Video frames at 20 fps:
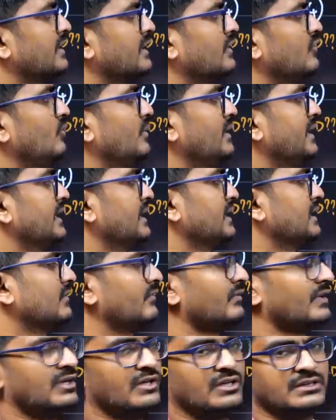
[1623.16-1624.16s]
there you will be getting the
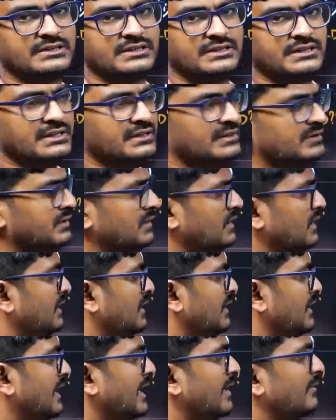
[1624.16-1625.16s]
velocity
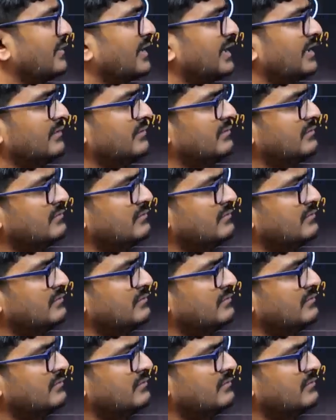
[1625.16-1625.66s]
lambda.